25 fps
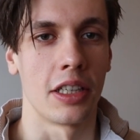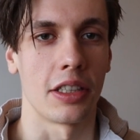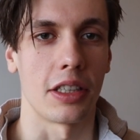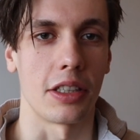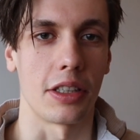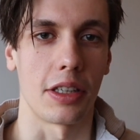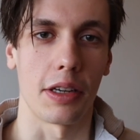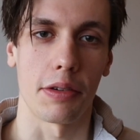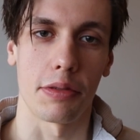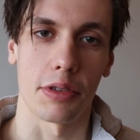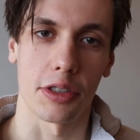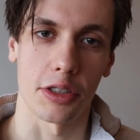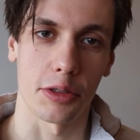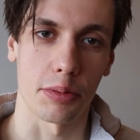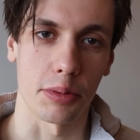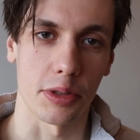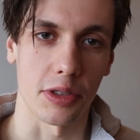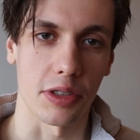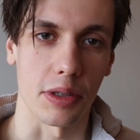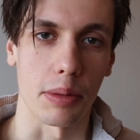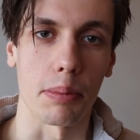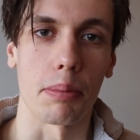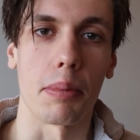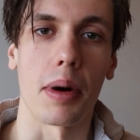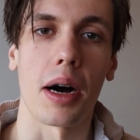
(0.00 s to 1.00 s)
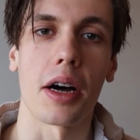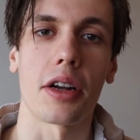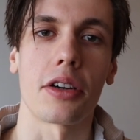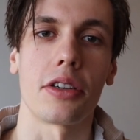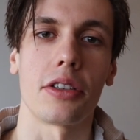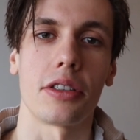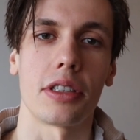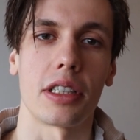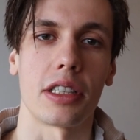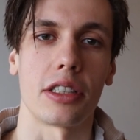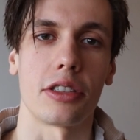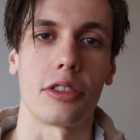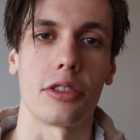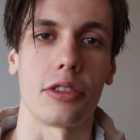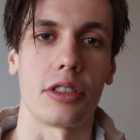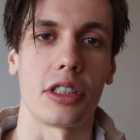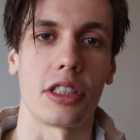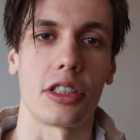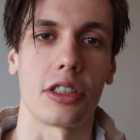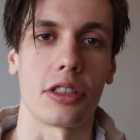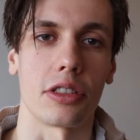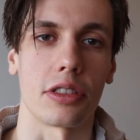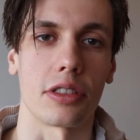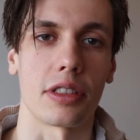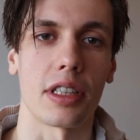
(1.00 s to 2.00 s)
the difference between modern and
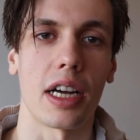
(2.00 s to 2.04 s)
traditional